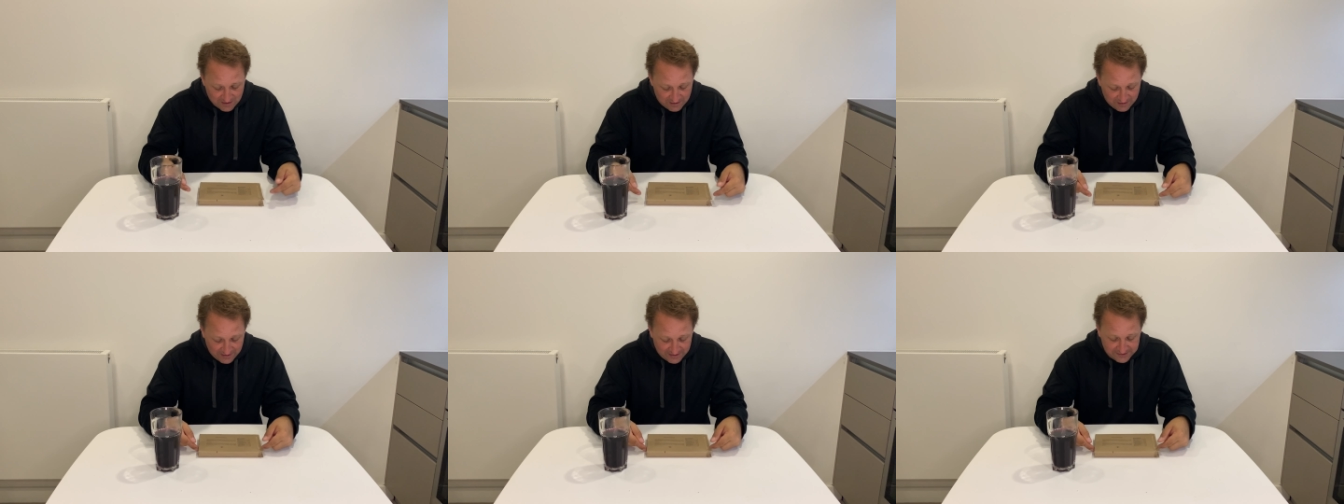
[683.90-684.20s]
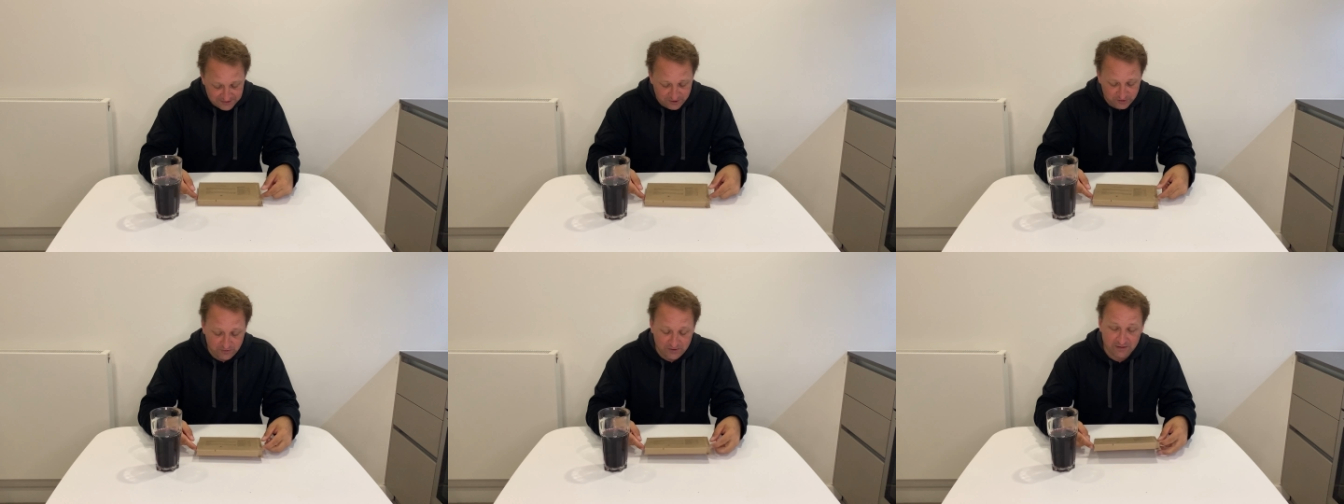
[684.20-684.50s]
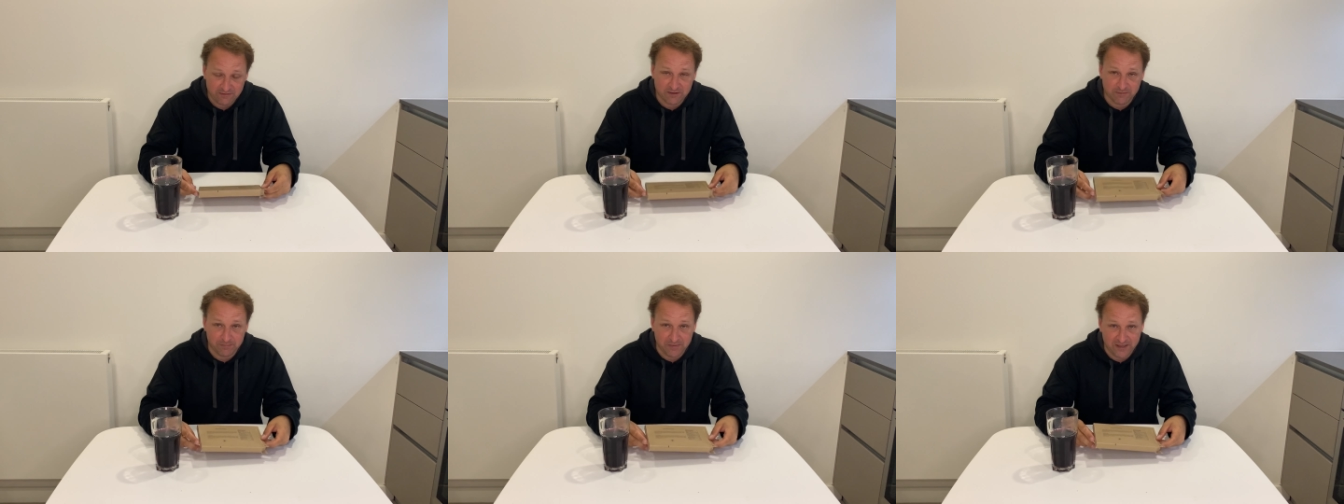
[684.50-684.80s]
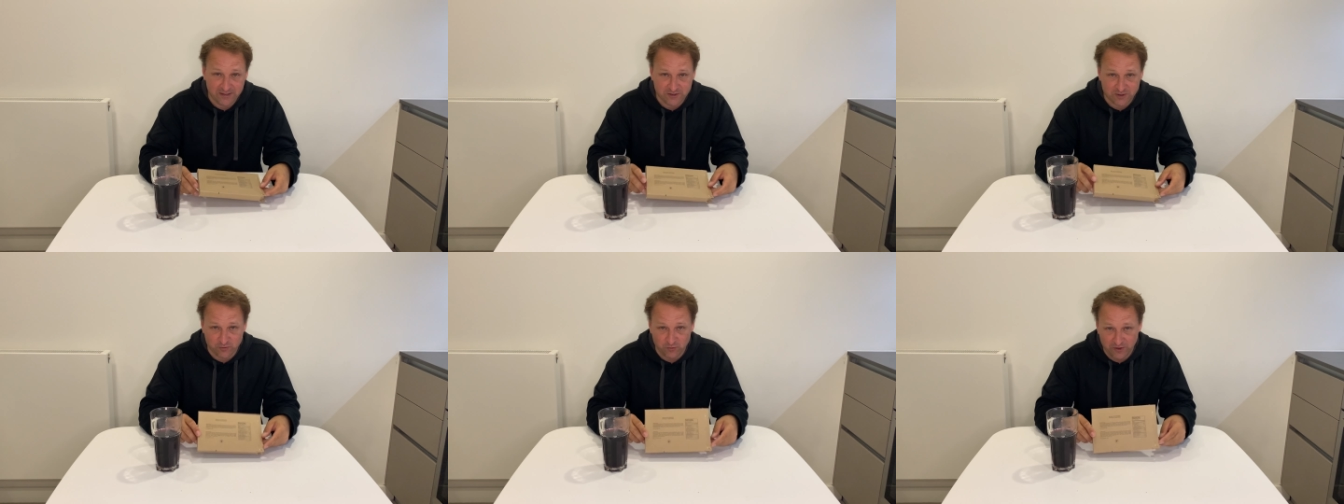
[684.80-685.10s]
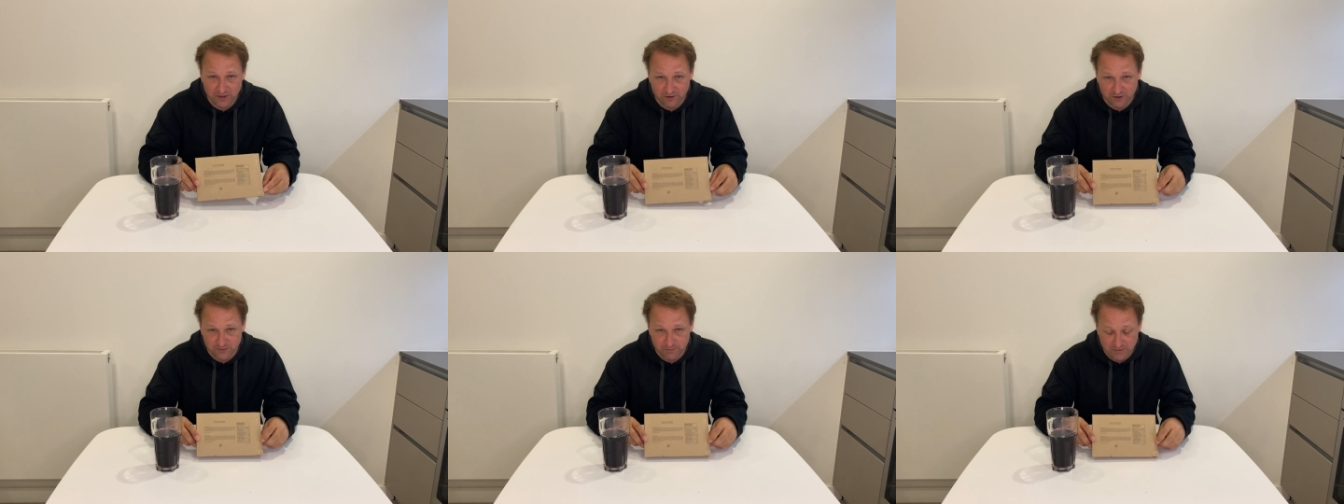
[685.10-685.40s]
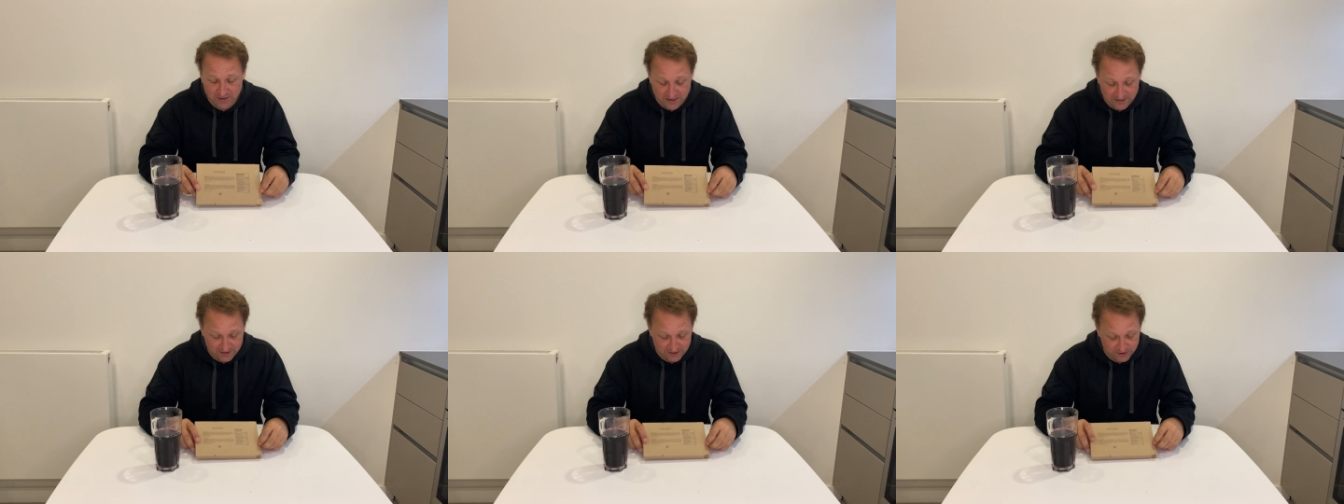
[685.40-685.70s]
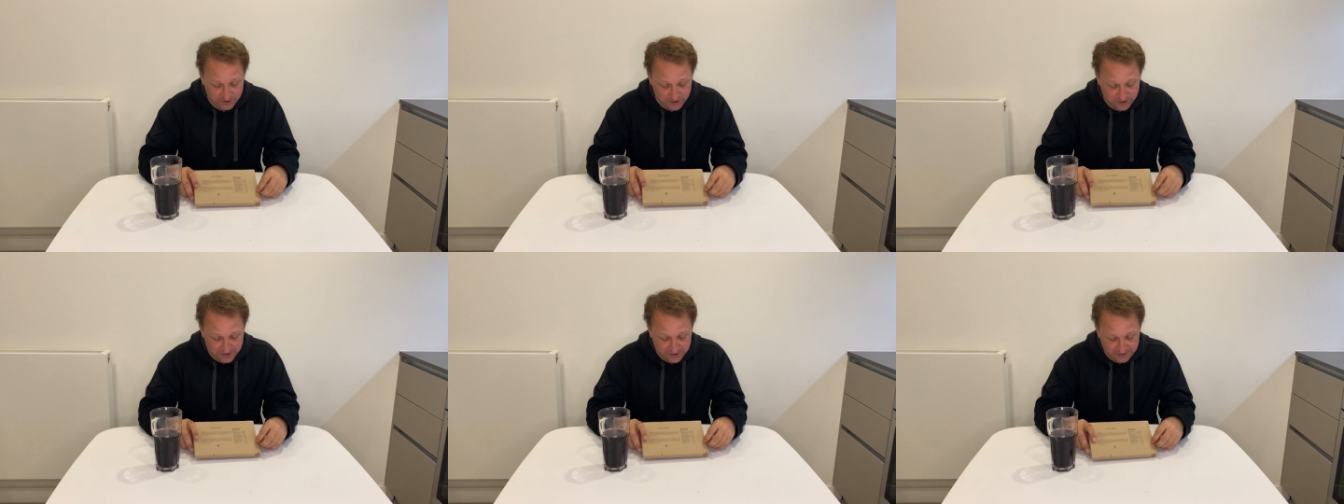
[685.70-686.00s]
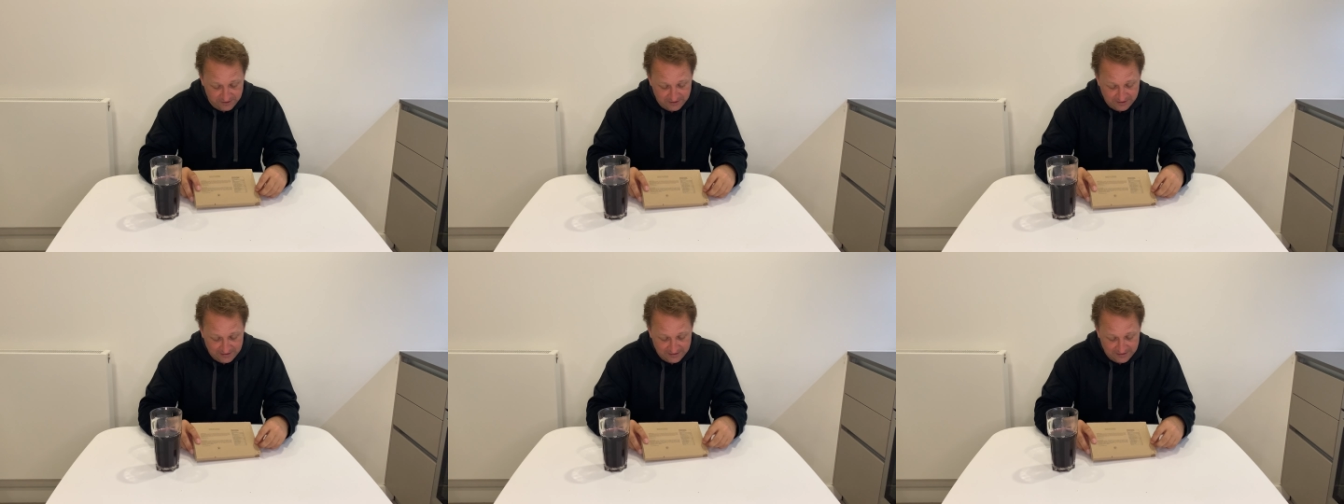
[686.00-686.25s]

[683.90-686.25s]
I do have the beans and wieners package here